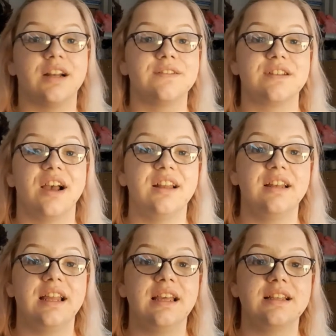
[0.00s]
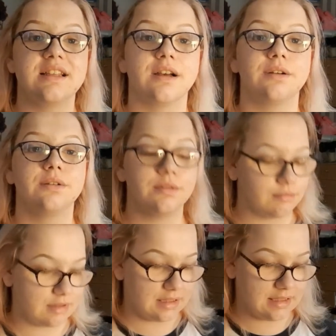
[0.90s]
of silently. So
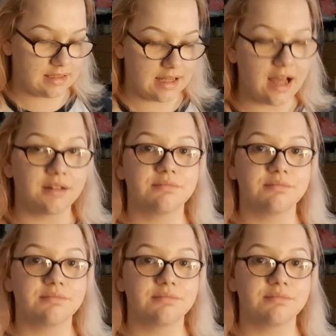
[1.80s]
yeah.